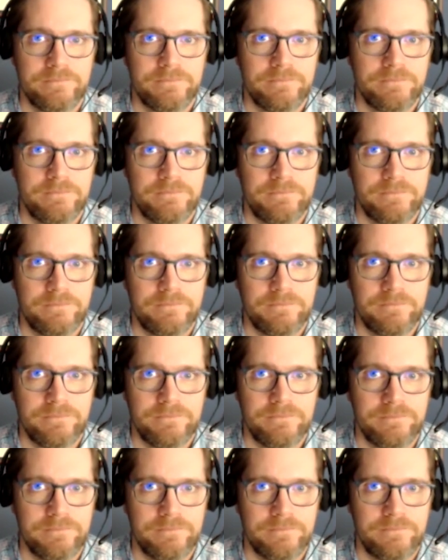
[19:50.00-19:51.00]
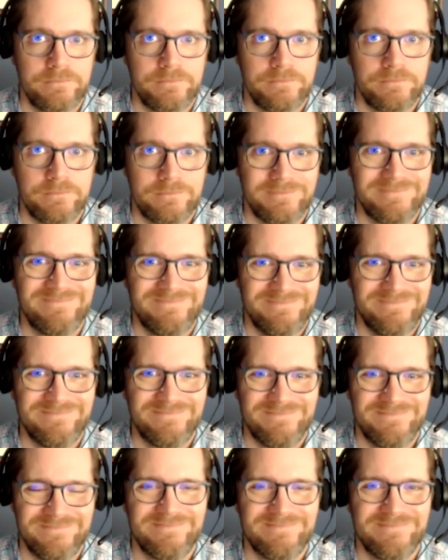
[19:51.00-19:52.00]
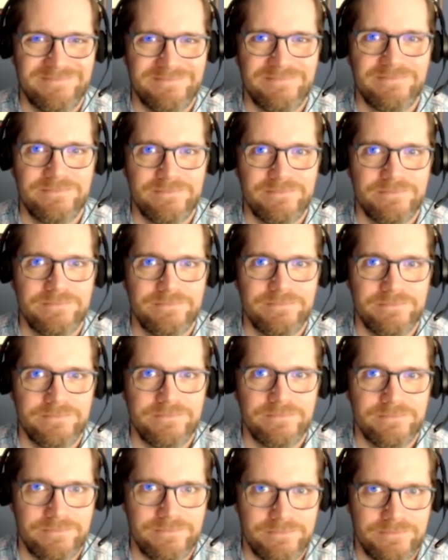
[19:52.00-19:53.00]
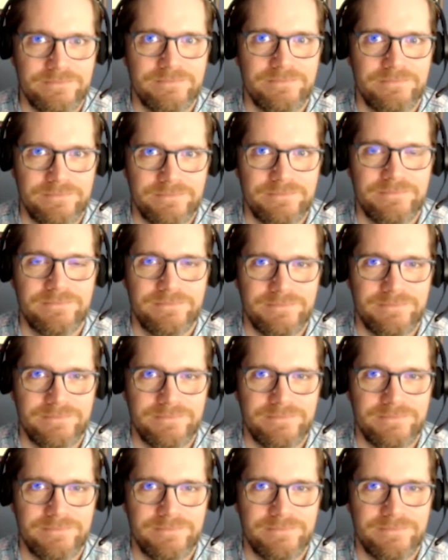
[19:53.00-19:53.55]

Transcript: No words are spoken by the person on screen.